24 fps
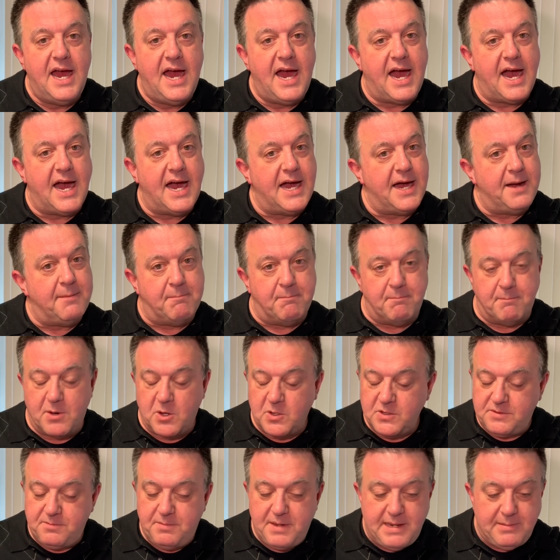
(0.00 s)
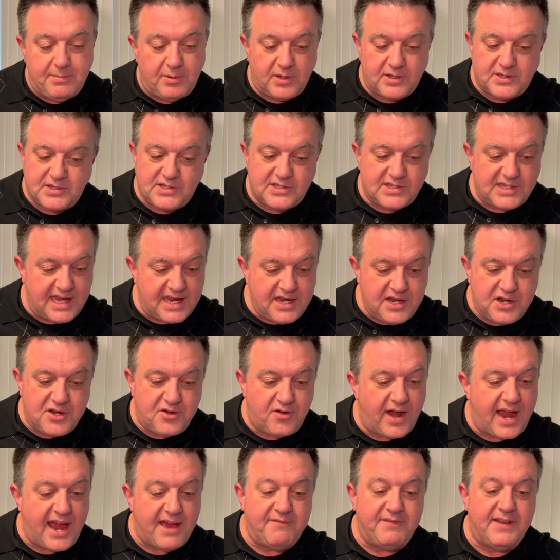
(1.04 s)
most people send
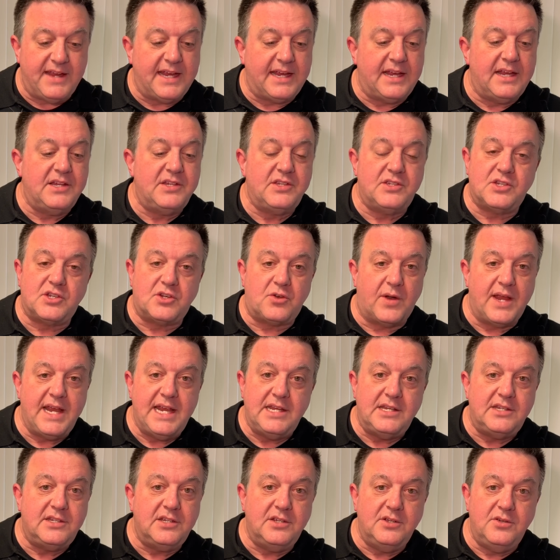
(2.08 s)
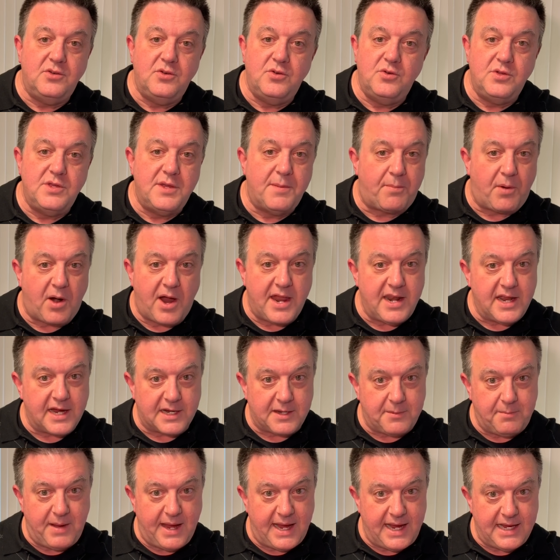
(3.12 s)
traffic straight to the
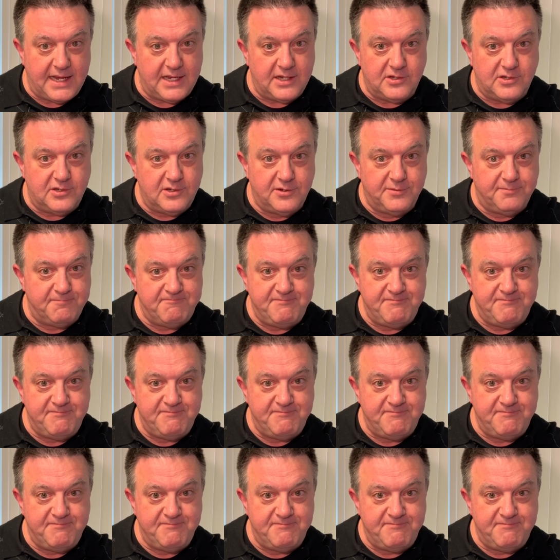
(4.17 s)
product page.